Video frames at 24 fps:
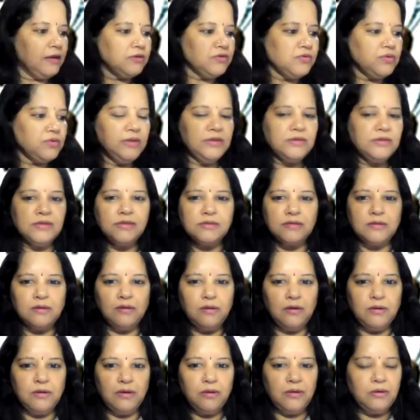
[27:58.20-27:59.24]
actually, just
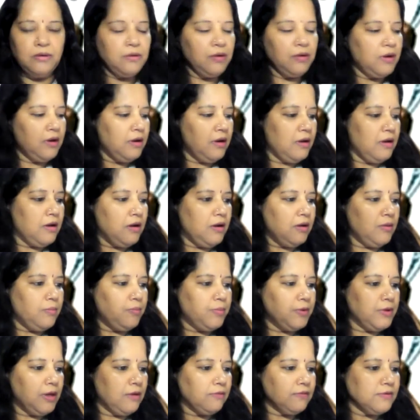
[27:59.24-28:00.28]

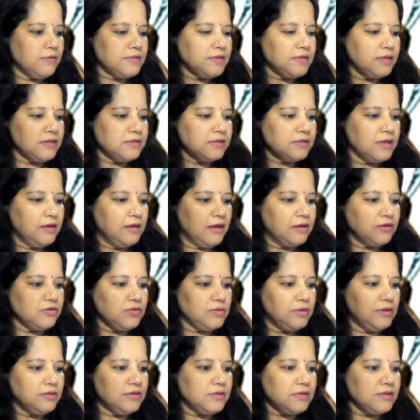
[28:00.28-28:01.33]
Priya was asking
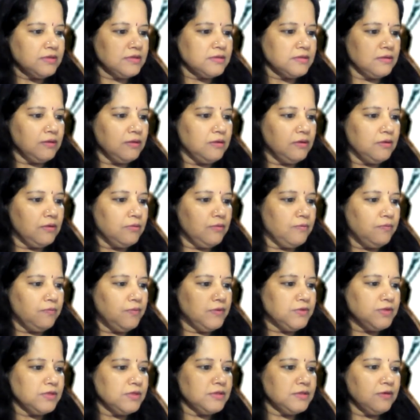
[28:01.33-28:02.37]
actually just
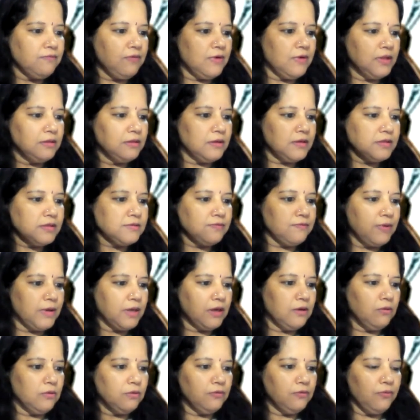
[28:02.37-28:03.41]
which is the one that is
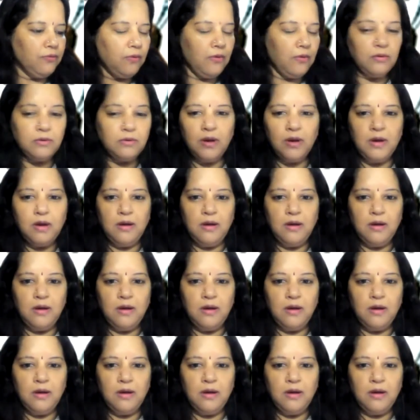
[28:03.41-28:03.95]
very good for